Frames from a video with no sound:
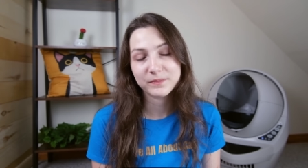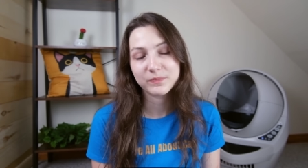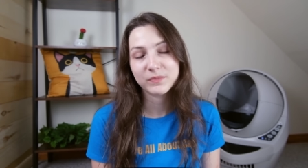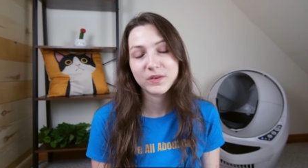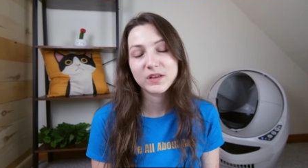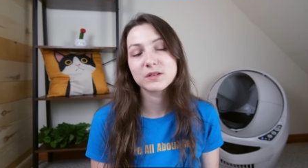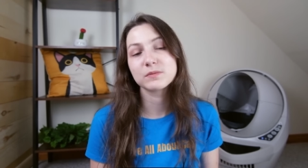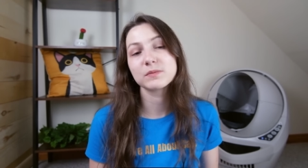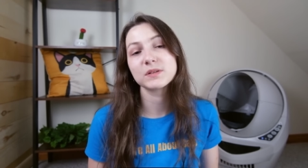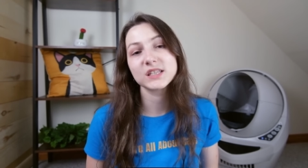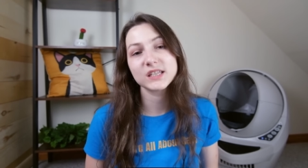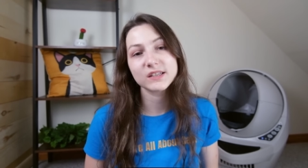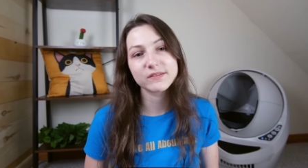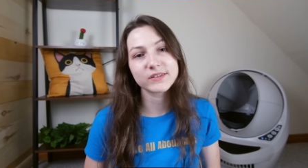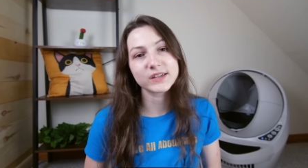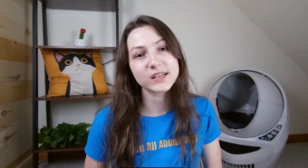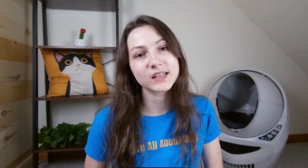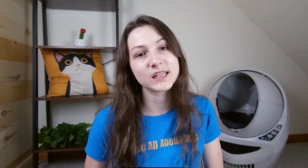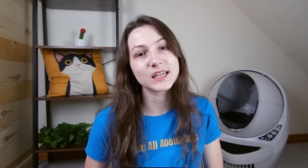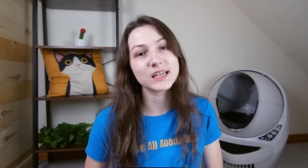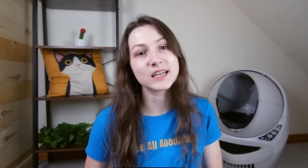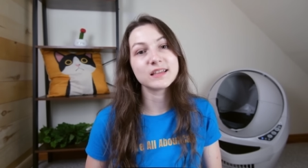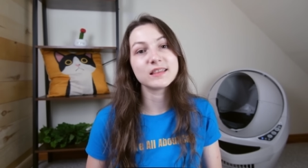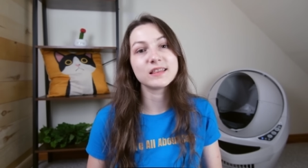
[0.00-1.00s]

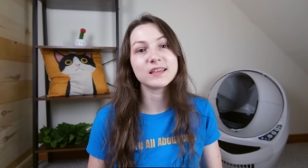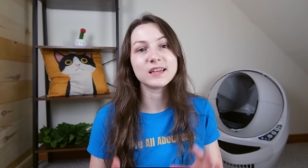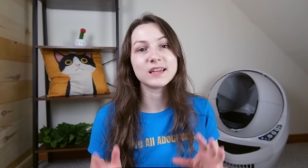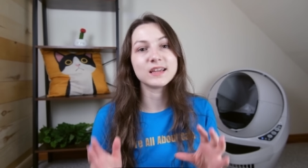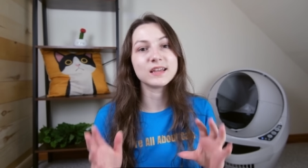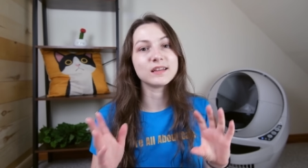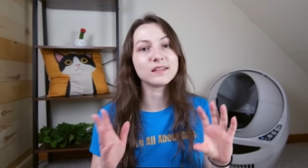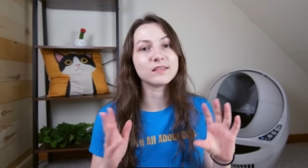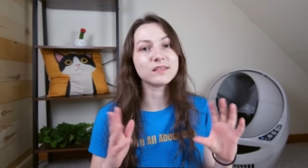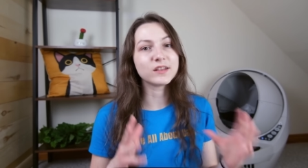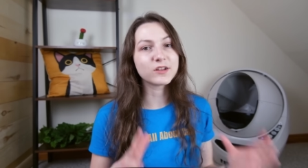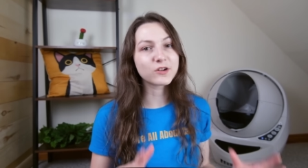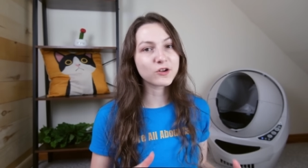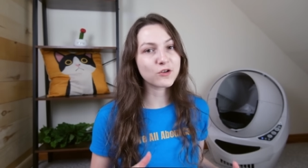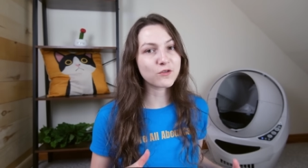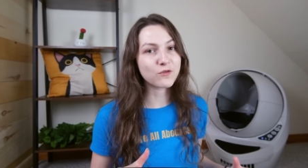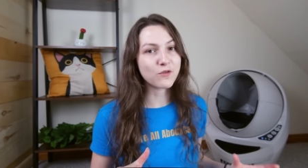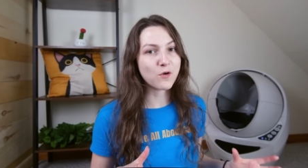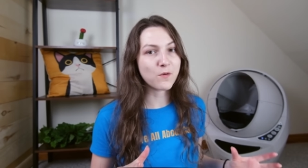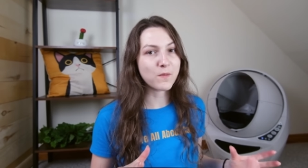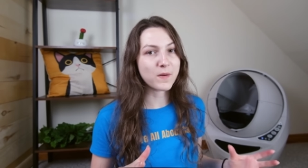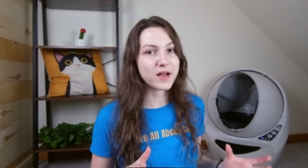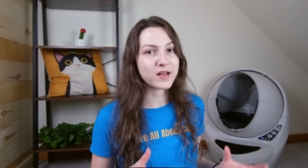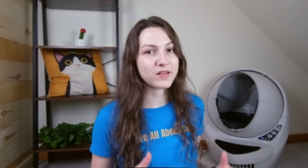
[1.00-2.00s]
Specifically, the Litter
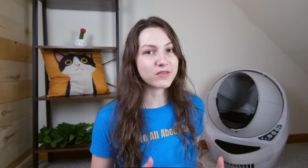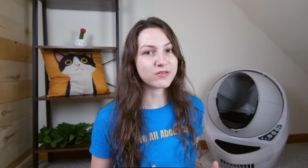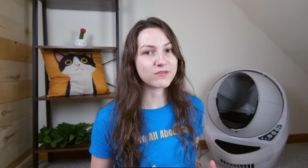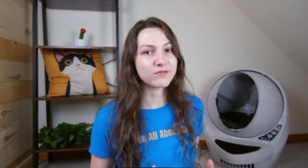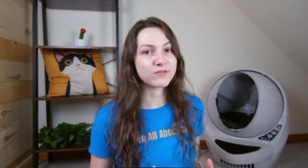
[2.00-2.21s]
Robot